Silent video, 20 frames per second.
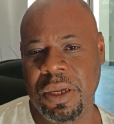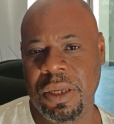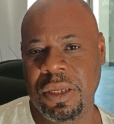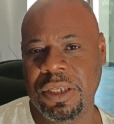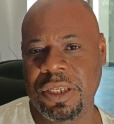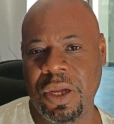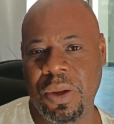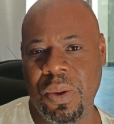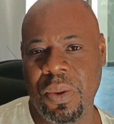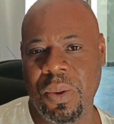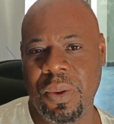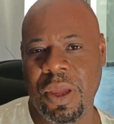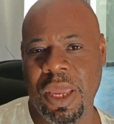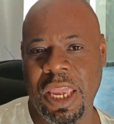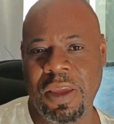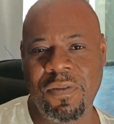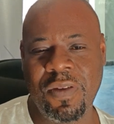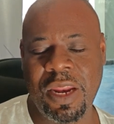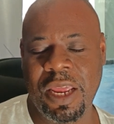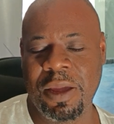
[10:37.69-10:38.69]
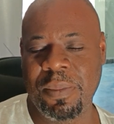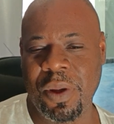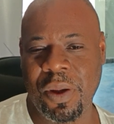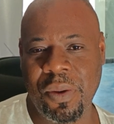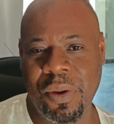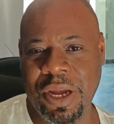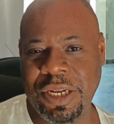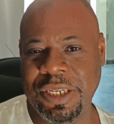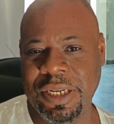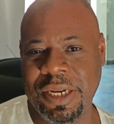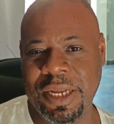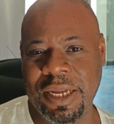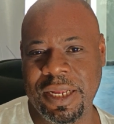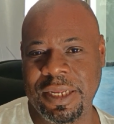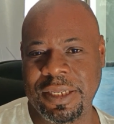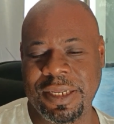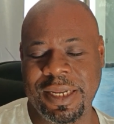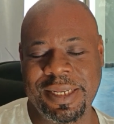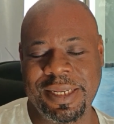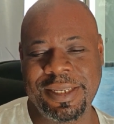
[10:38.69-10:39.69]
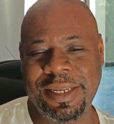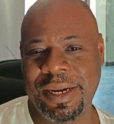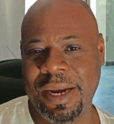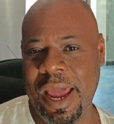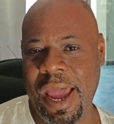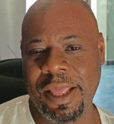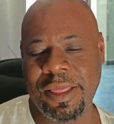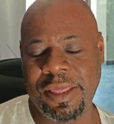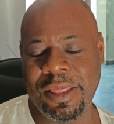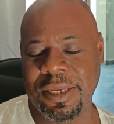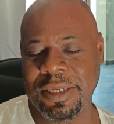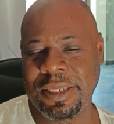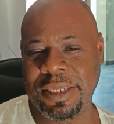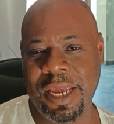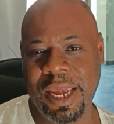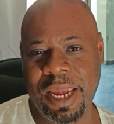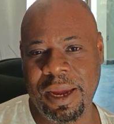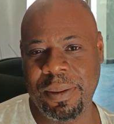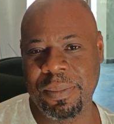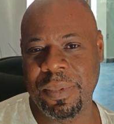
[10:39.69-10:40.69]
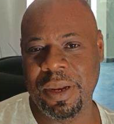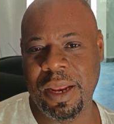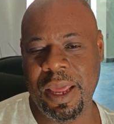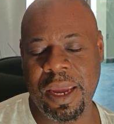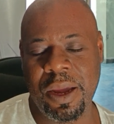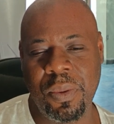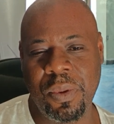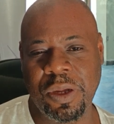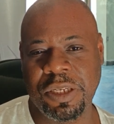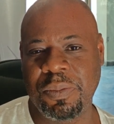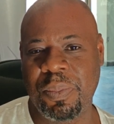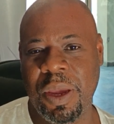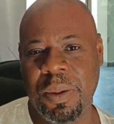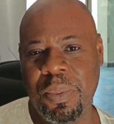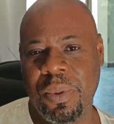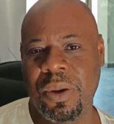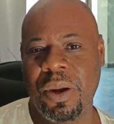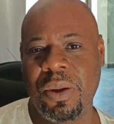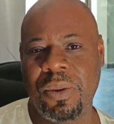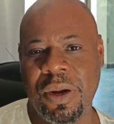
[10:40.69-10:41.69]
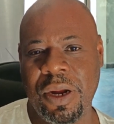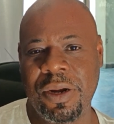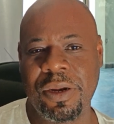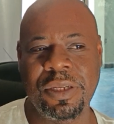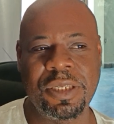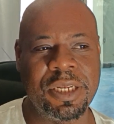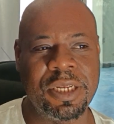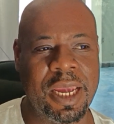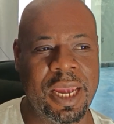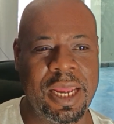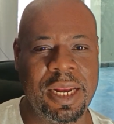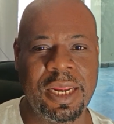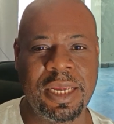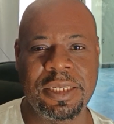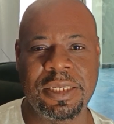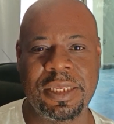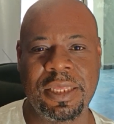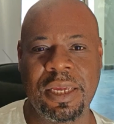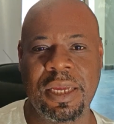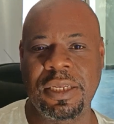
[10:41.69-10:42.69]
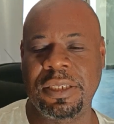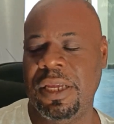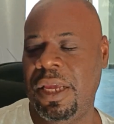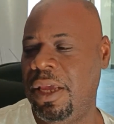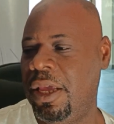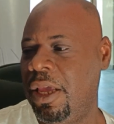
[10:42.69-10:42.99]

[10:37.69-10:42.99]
So even immigration English is not the same language. People don't understand these things.